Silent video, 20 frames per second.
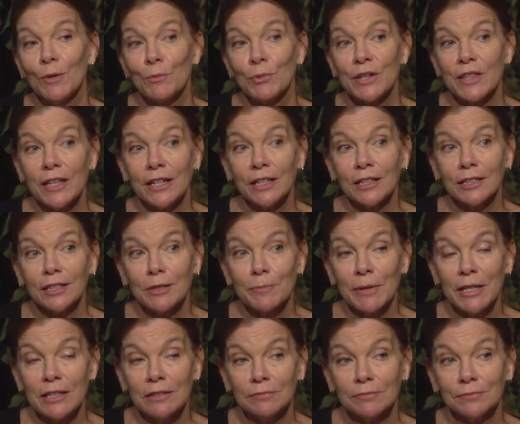Breathe in a little
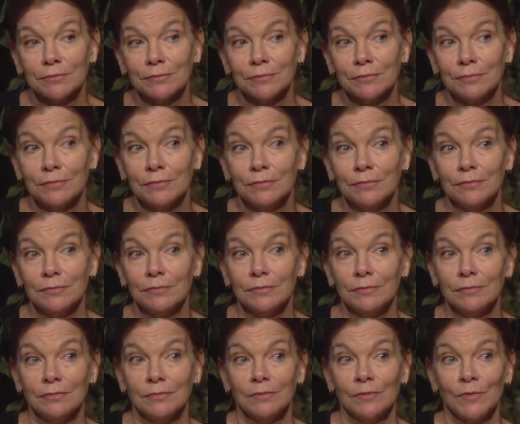bit,
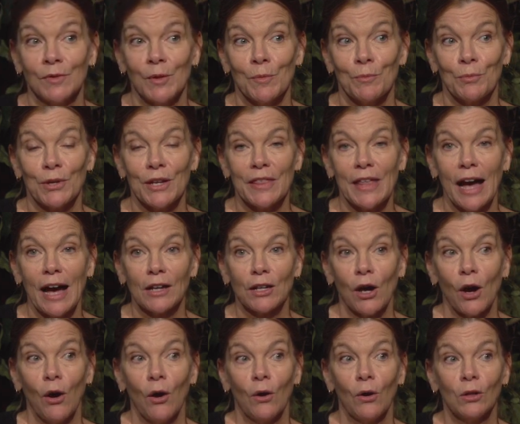breathe out
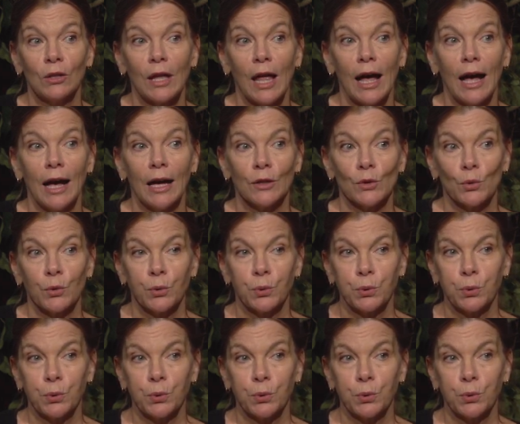a whole lot.